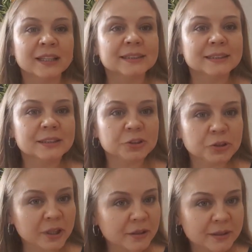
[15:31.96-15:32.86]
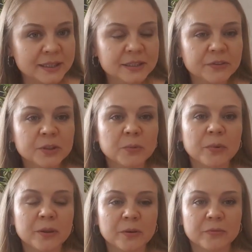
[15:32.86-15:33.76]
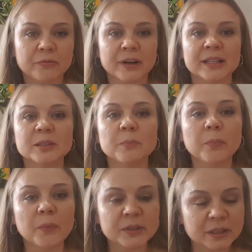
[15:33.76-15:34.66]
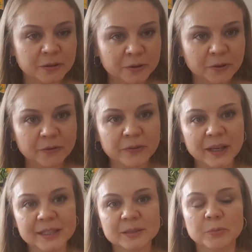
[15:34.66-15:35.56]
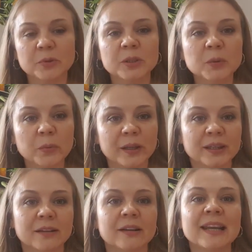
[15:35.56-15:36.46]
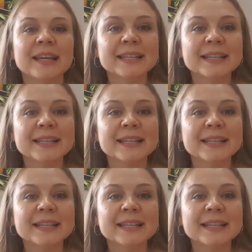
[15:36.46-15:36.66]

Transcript: Share this video with your friends, post it on your Facebook, Twitter,